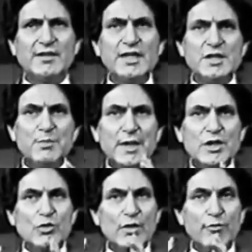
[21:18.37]
This
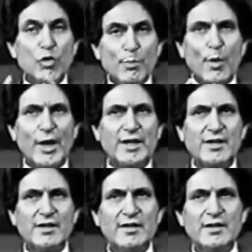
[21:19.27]
spiritual
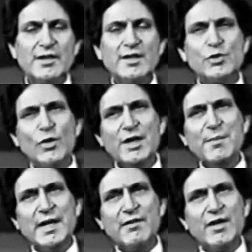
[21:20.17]
viewpoint is only
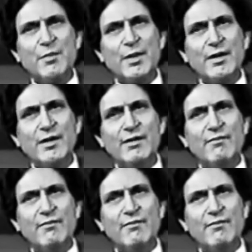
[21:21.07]
made available